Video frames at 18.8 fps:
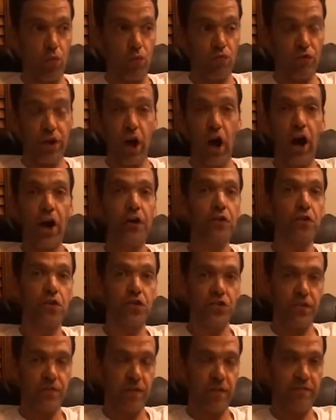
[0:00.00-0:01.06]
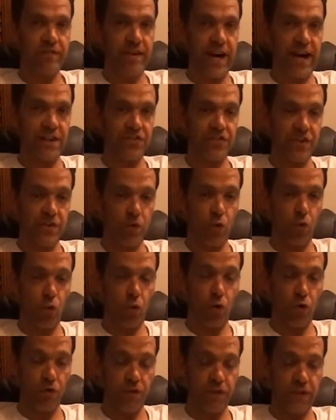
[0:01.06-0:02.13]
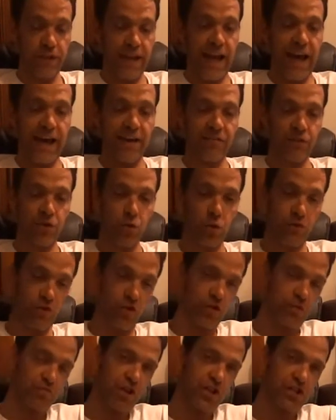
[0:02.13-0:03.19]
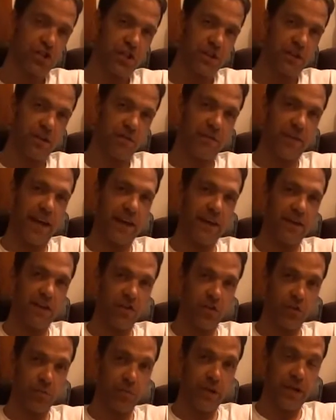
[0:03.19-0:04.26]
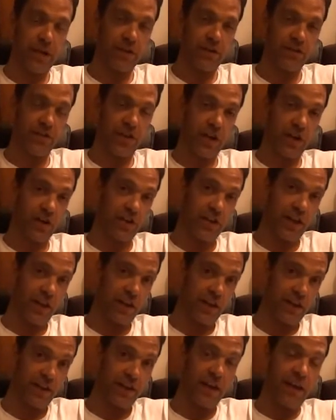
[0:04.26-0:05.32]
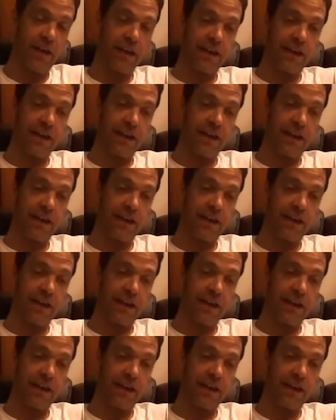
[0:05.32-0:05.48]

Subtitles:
regardless of the facet or the avenue of expression of that is, be it psychedelic,